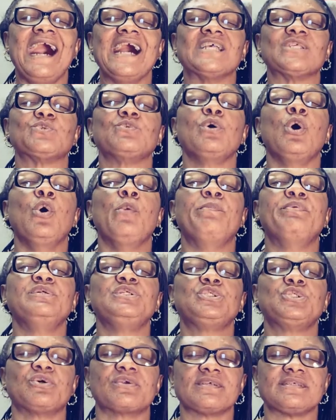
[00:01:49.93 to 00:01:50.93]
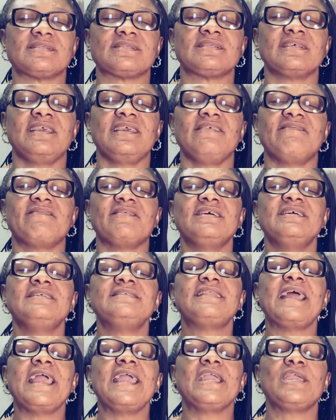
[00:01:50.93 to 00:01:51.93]
as we open to receive.
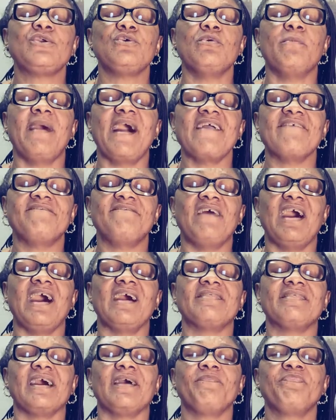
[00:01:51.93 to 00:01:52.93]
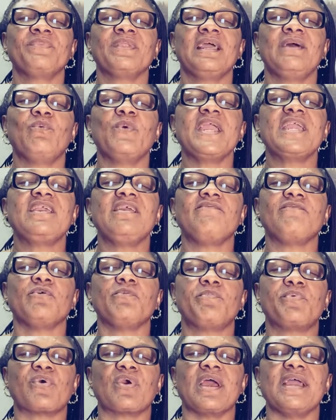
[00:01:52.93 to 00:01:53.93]
Thank you, my Father. We give
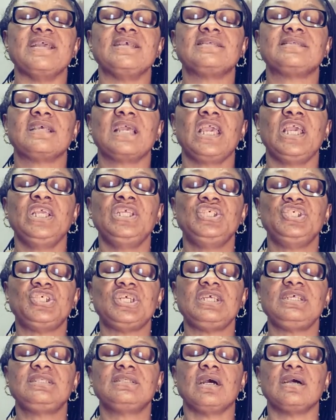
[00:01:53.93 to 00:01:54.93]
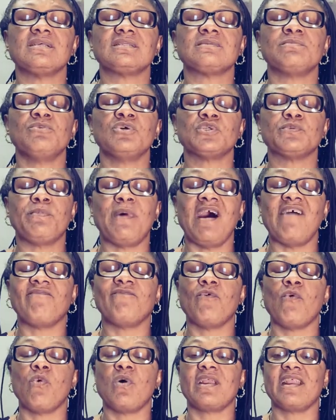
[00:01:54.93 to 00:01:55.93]
you praise. In Jesus' most
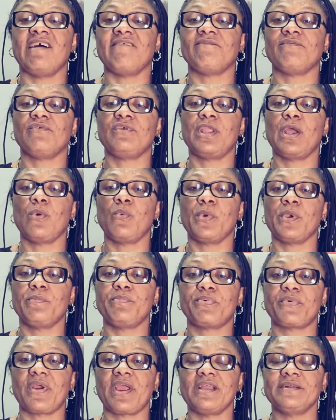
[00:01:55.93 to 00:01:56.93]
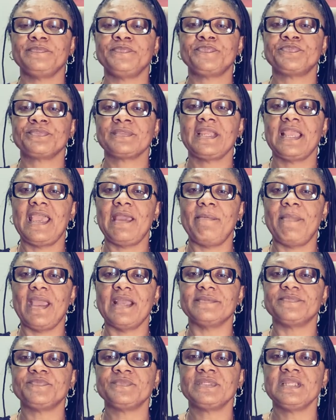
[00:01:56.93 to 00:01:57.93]
powerful, wonderful name we pray.
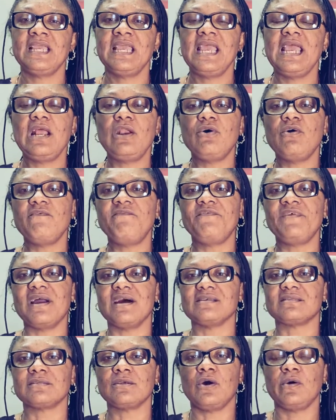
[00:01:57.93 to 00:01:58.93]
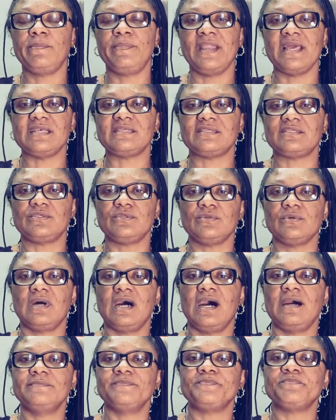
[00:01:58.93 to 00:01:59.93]
Amen. Hello, viewers. God bless you.
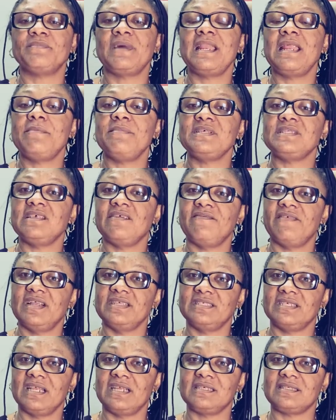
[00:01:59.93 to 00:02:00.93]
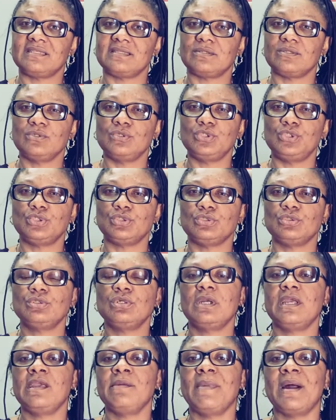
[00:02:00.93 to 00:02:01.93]
My name is Evangelist Uju
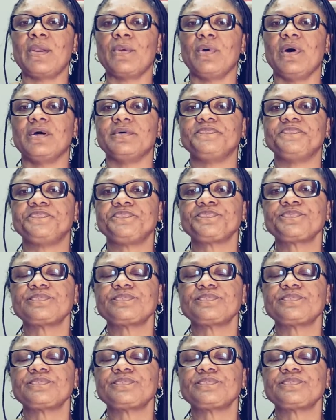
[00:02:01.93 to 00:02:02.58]
Emmanuel.